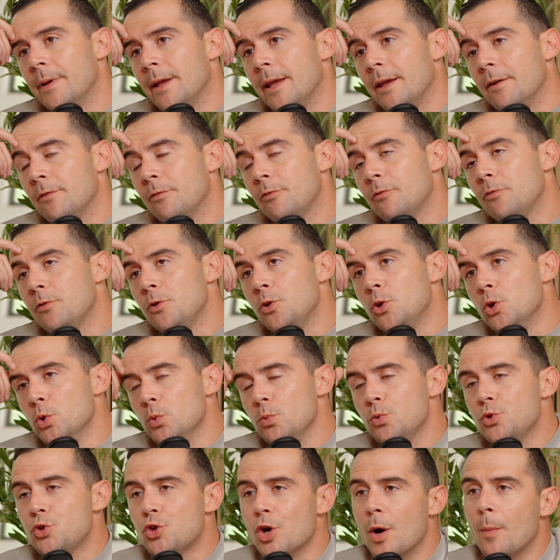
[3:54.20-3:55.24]
If you
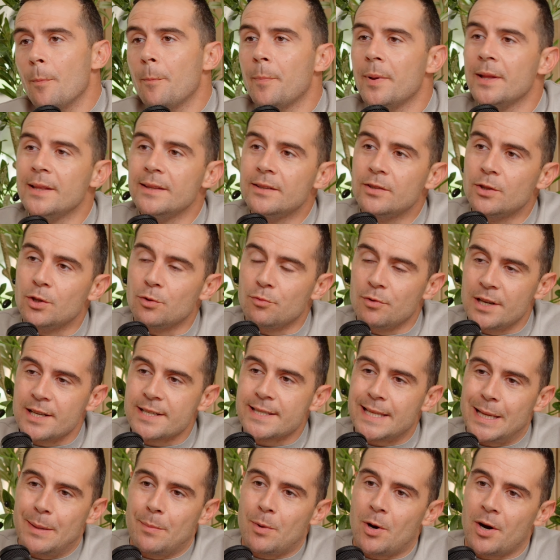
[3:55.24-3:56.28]
jump into the real
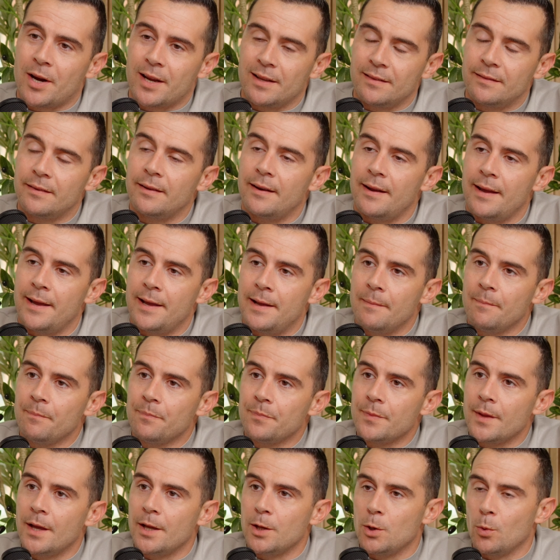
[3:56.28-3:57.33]
estate market today
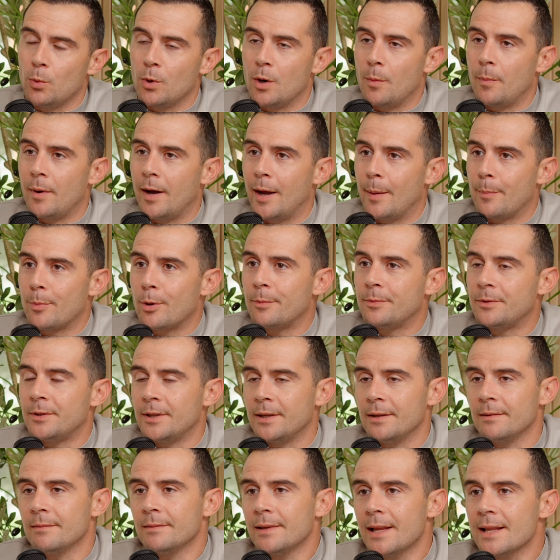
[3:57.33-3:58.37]
and you want to buy a
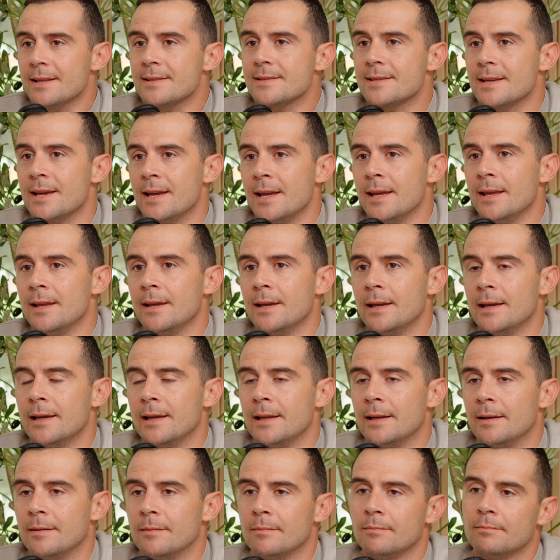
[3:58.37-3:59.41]
property, let's say
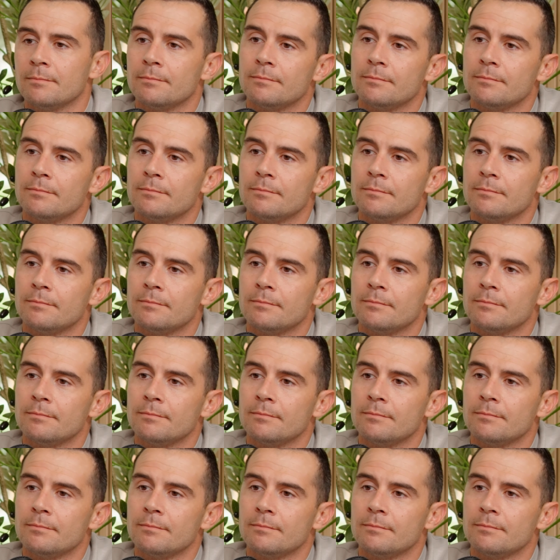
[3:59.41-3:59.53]
in,